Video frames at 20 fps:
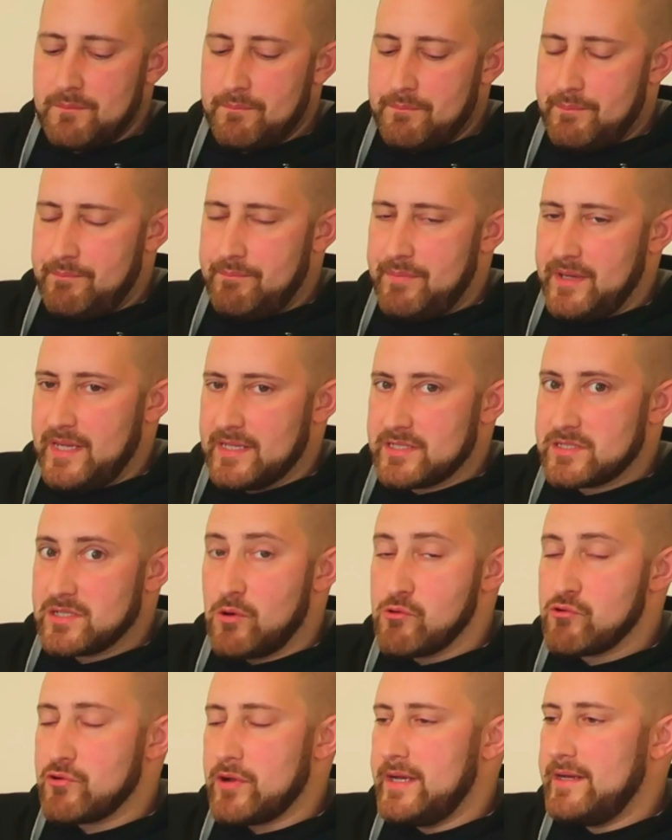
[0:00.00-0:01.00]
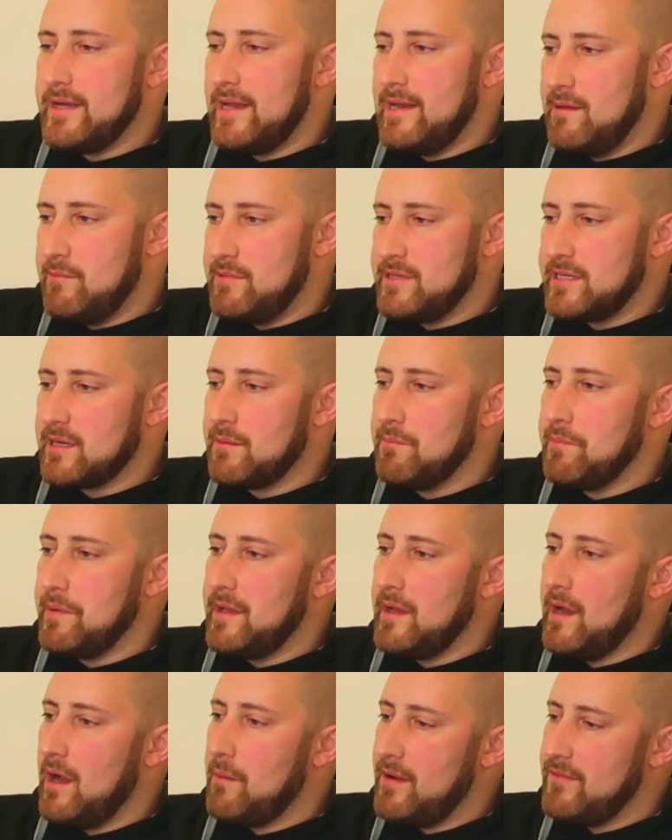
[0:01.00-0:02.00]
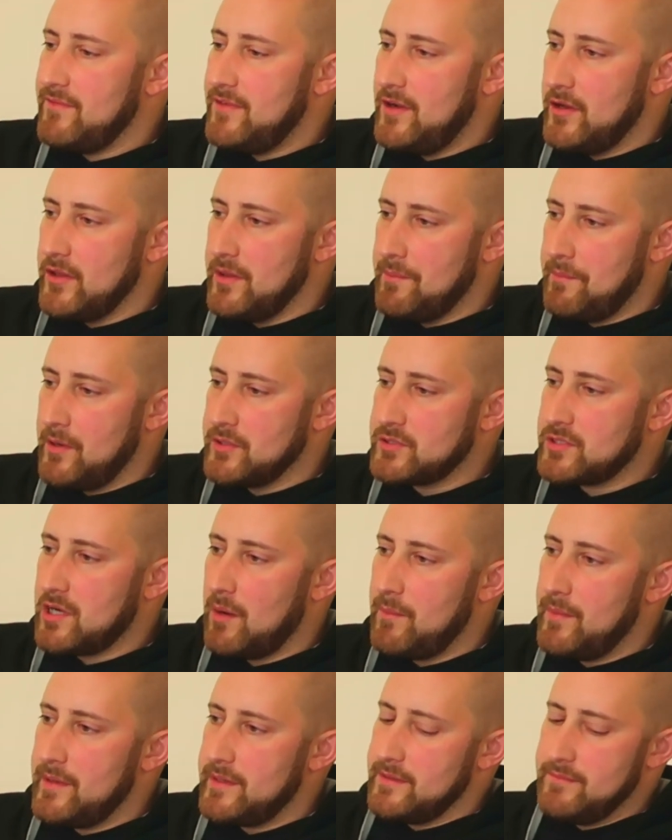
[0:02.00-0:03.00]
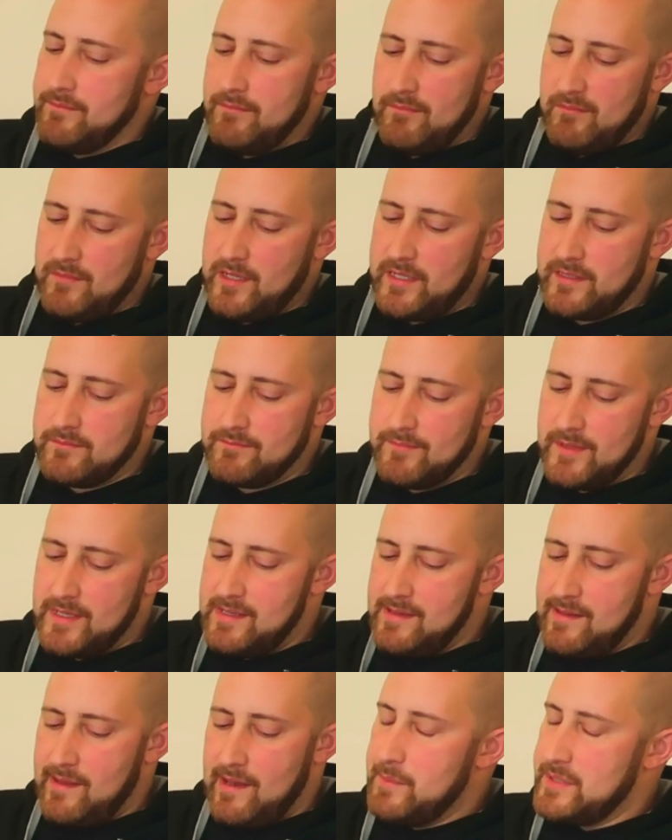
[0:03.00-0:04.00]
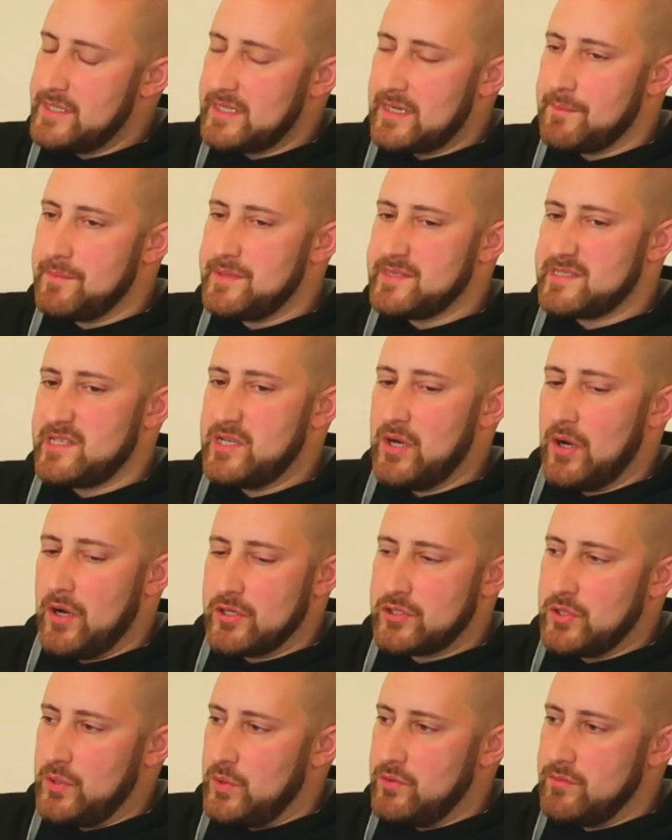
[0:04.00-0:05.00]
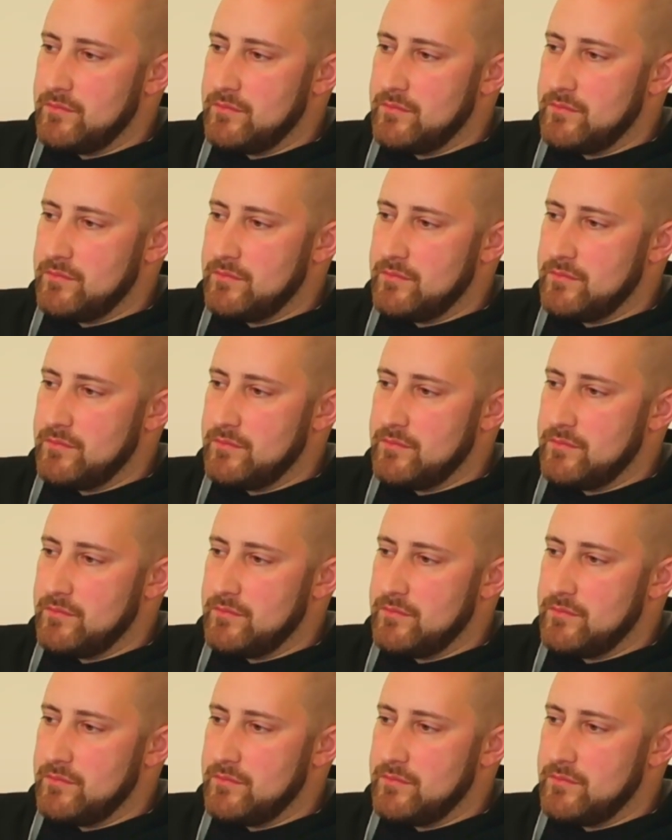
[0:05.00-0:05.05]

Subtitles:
But yeah, sole trader and limited company are by far the most common, and limited companies are not at all